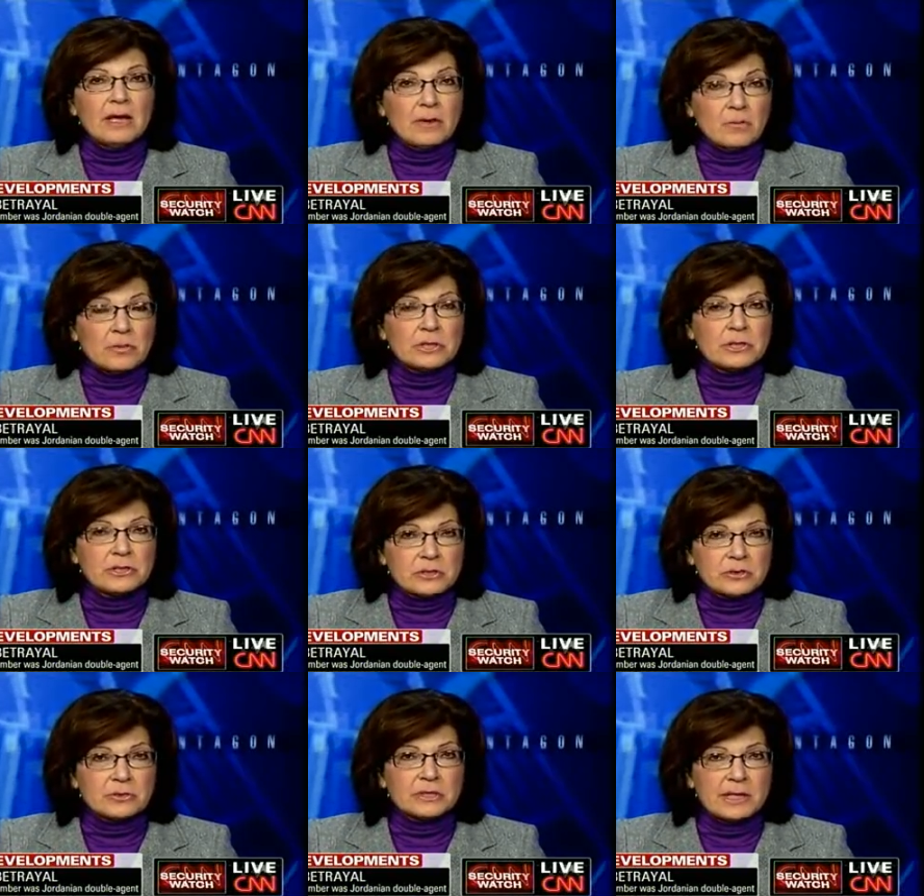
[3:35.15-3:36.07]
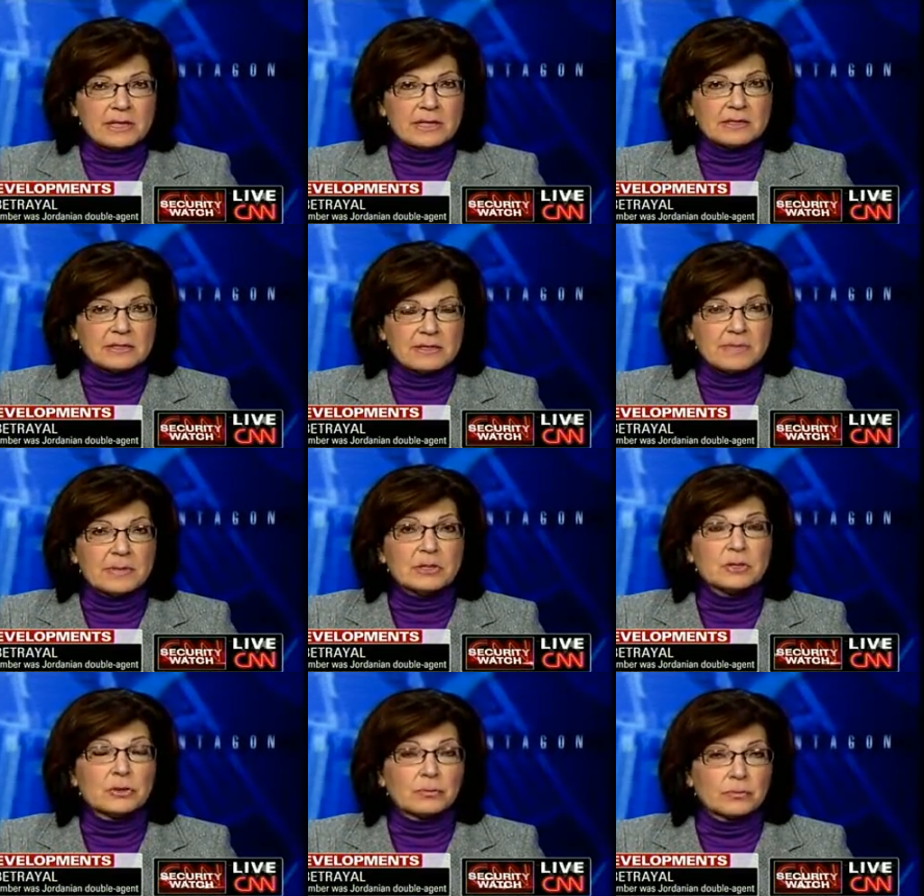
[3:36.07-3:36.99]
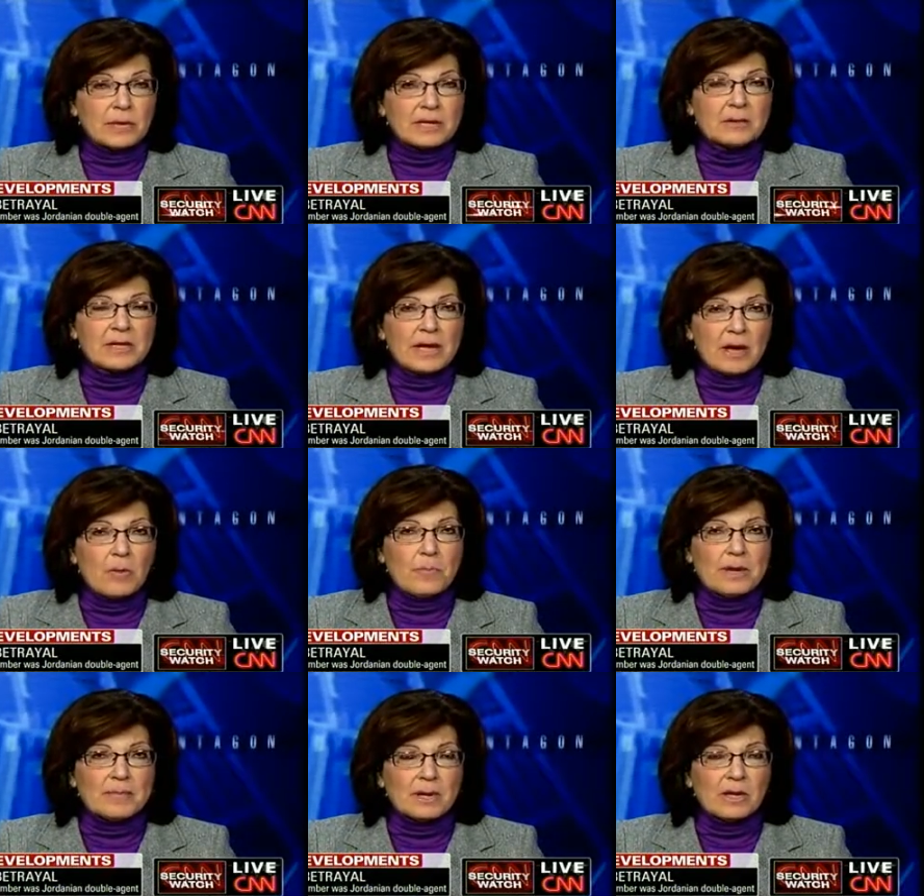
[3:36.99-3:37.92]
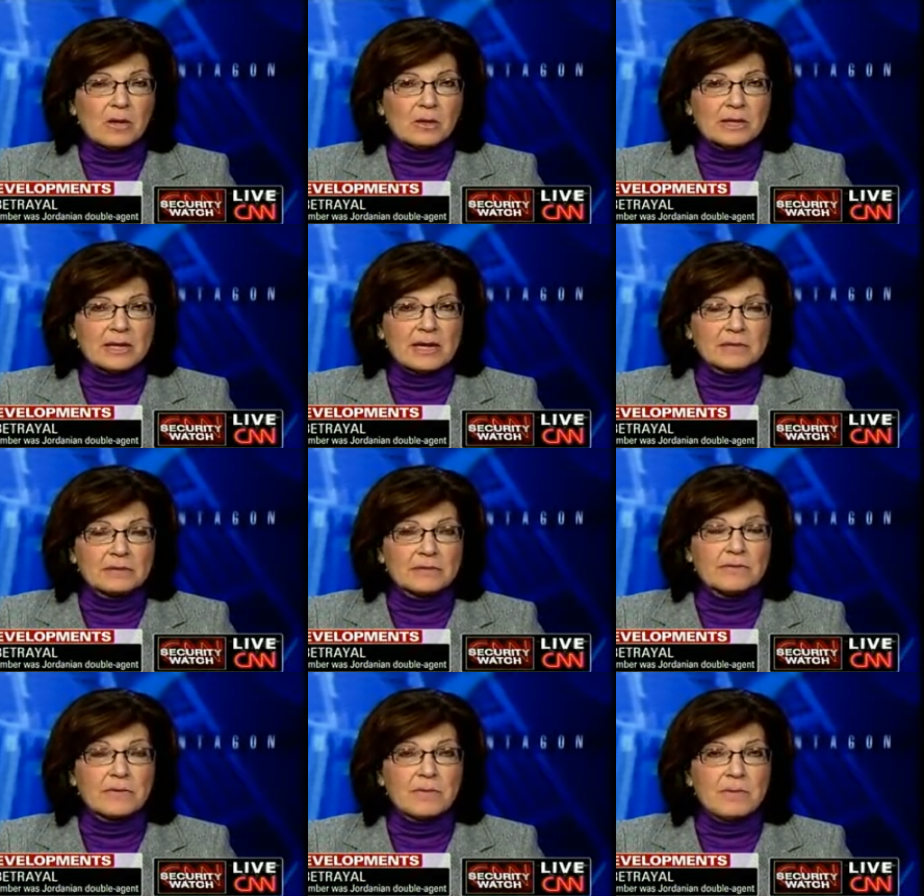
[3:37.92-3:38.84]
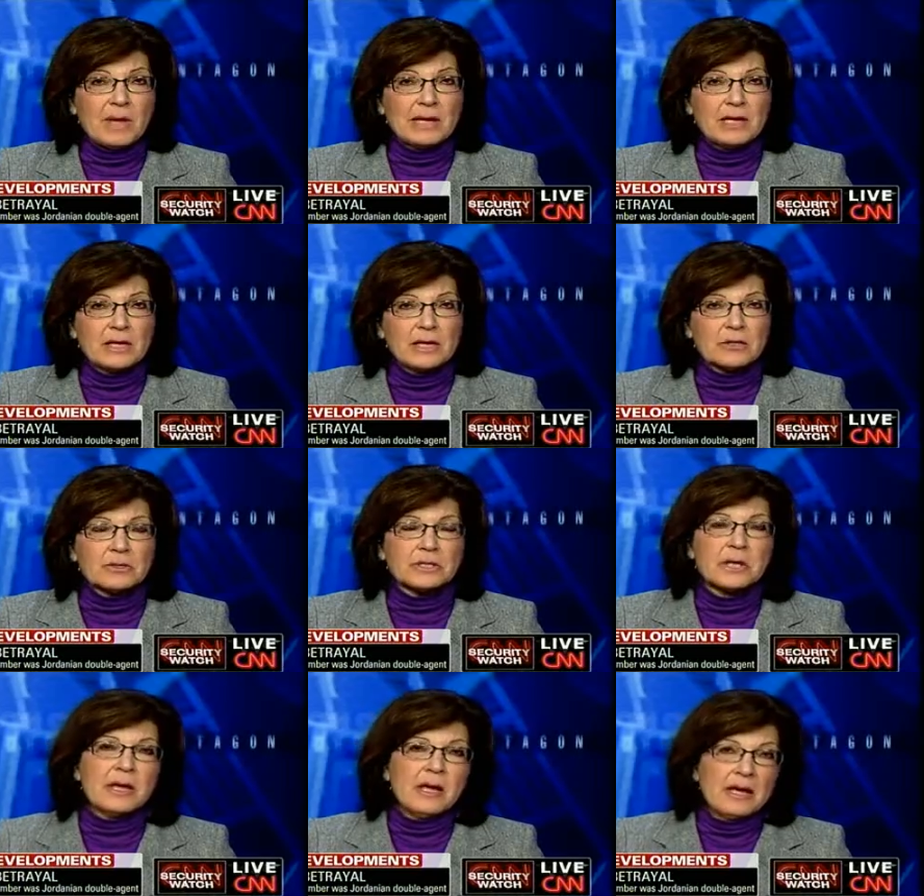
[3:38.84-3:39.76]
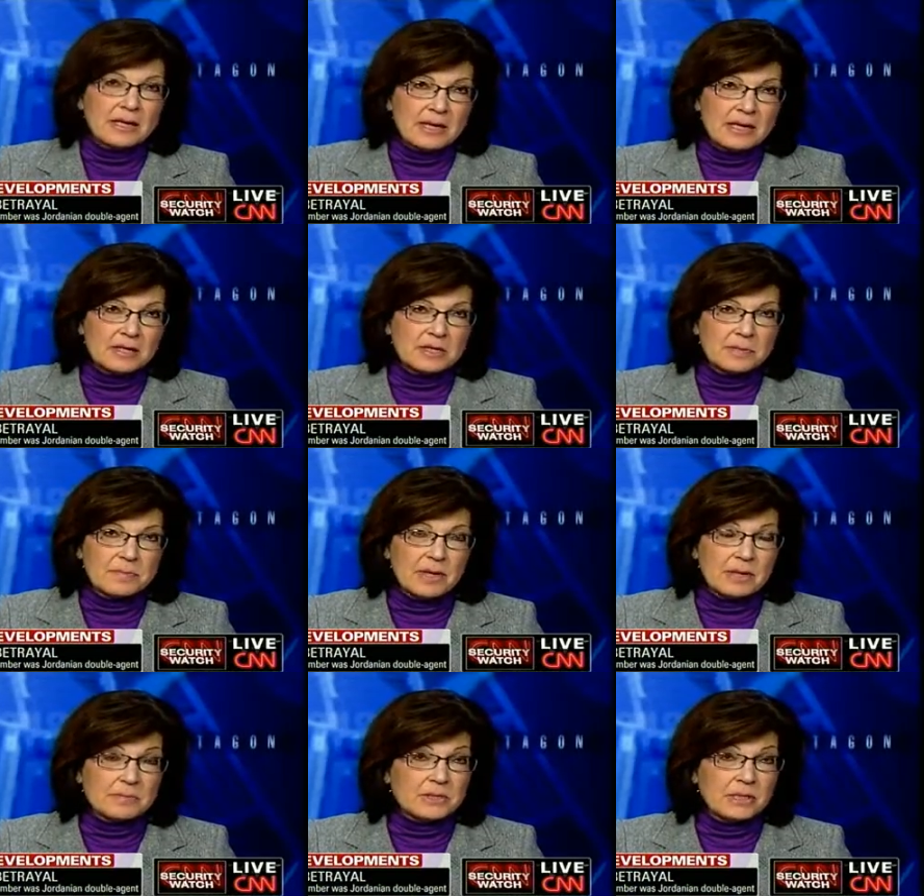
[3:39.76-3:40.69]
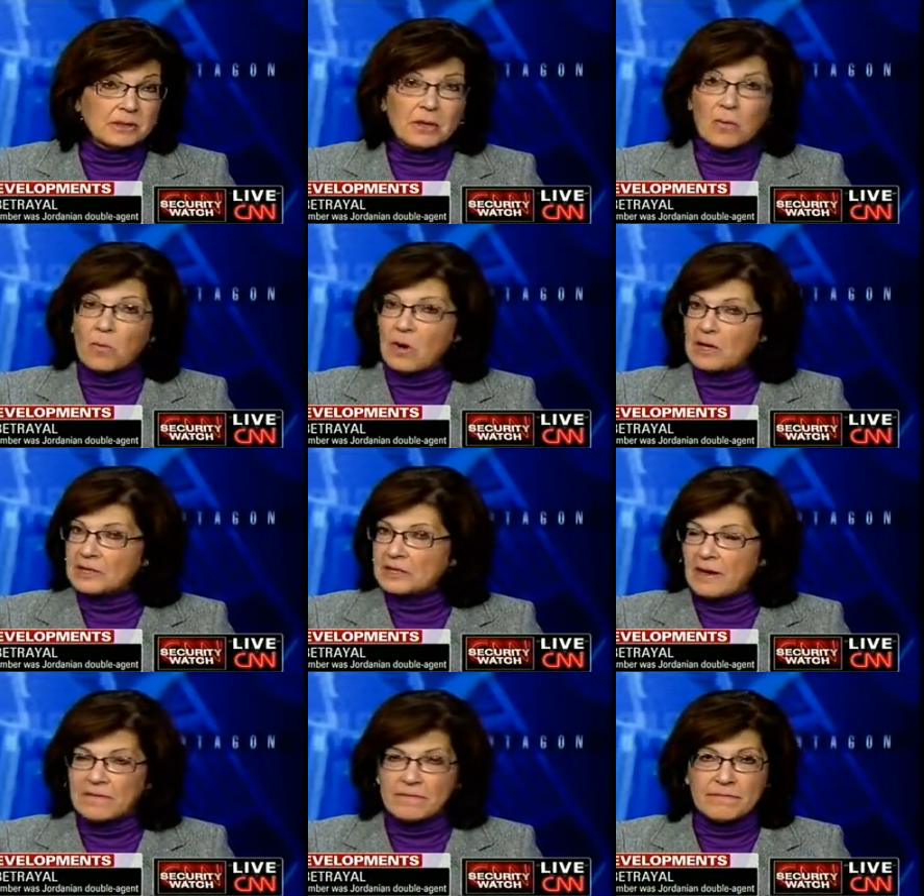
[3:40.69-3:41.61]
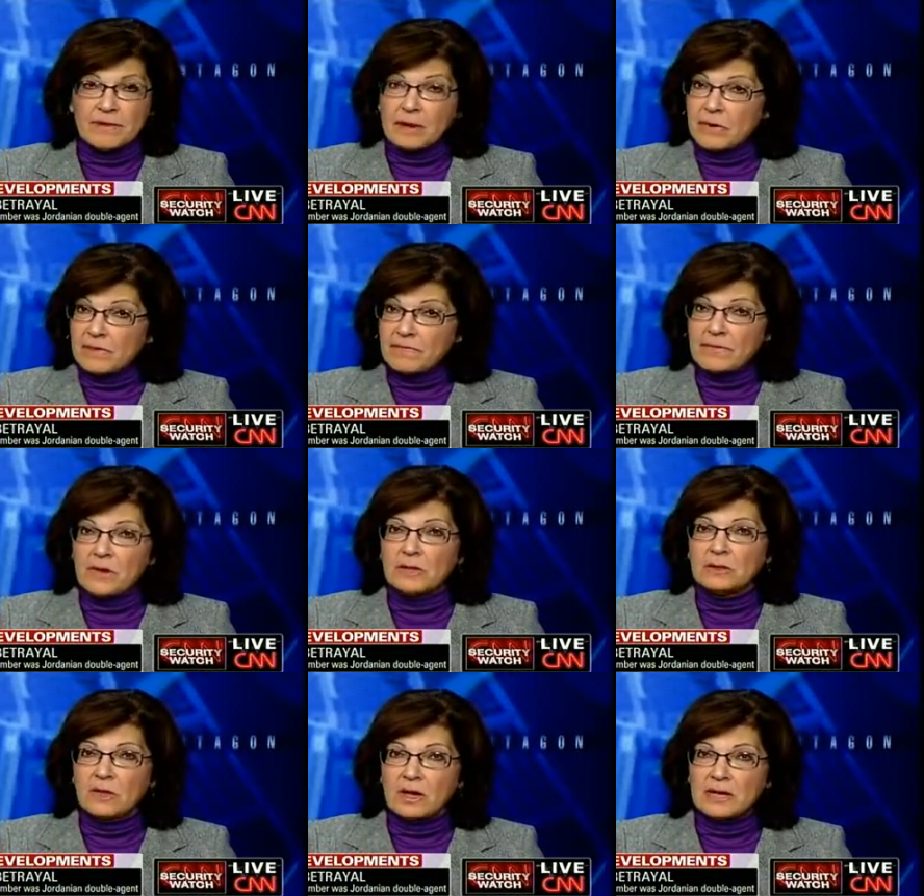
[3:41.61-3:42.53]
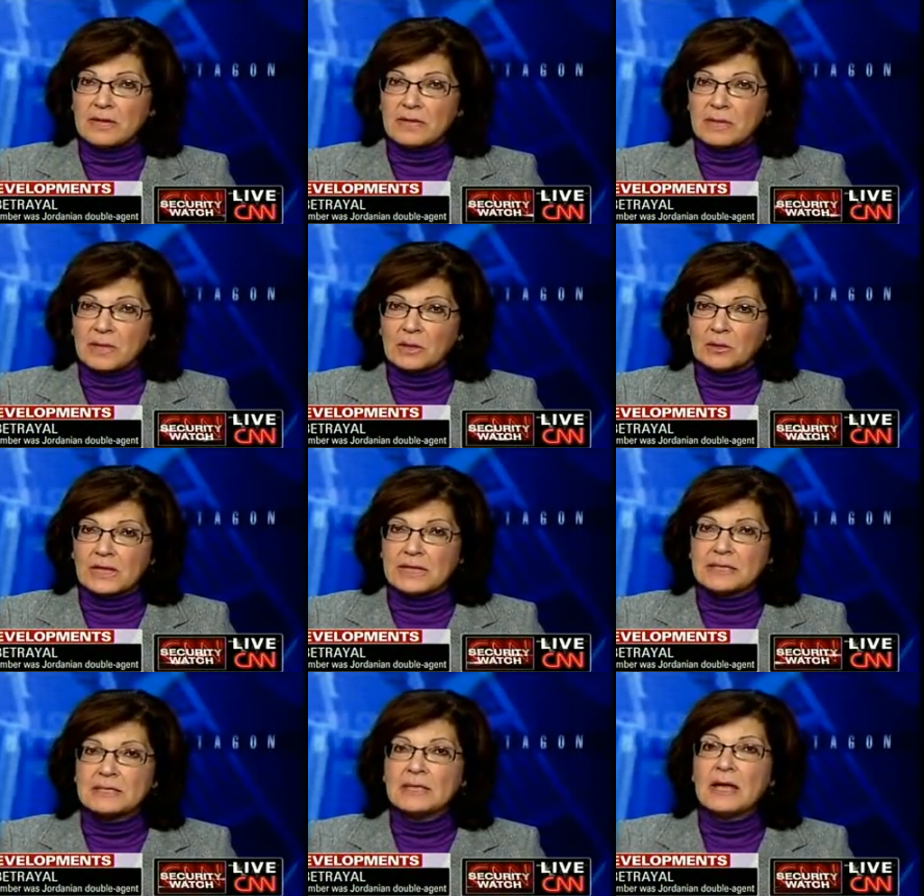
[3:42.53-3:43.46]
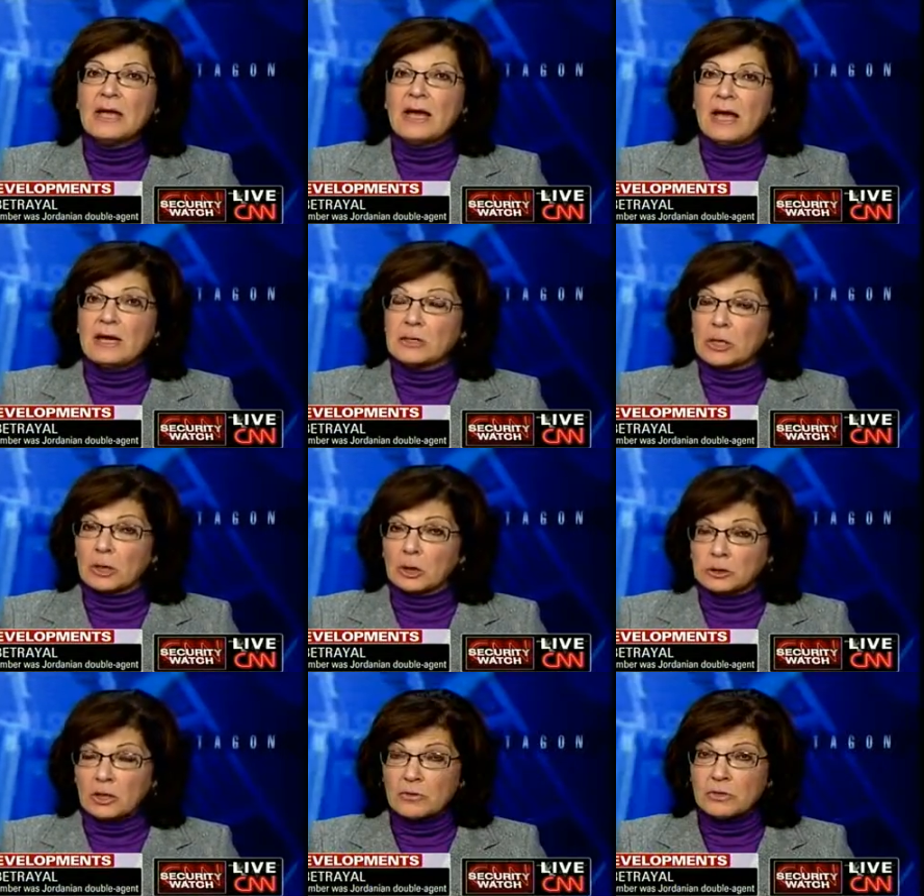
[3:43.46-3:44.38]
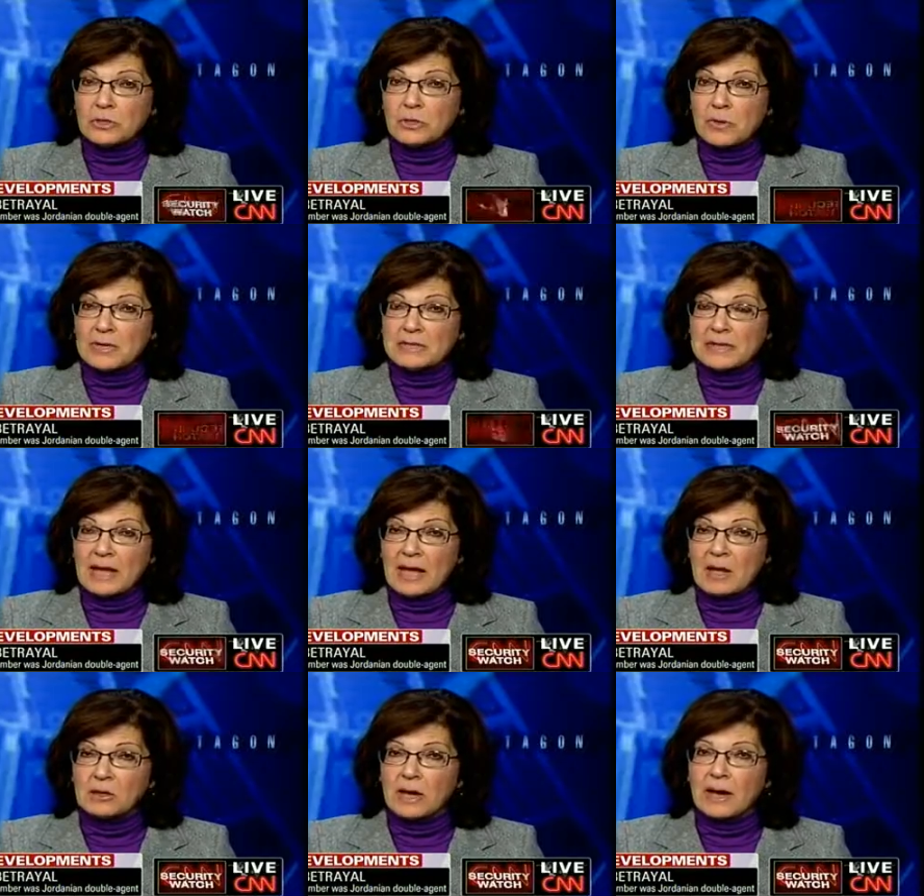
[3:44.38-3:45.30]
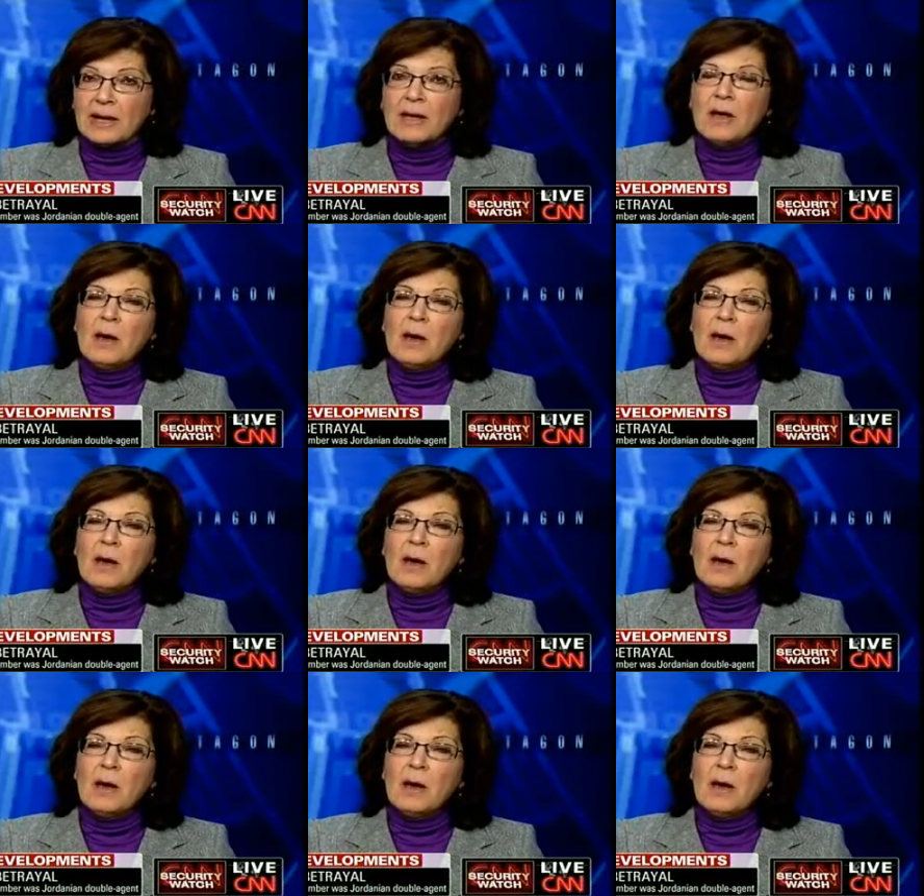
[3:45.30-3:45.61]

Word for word: in which the Jordanians have been directly helping, by all accounts, for many years. King Abdullah walks a very fine line in the Middle East as a close U.S. ally,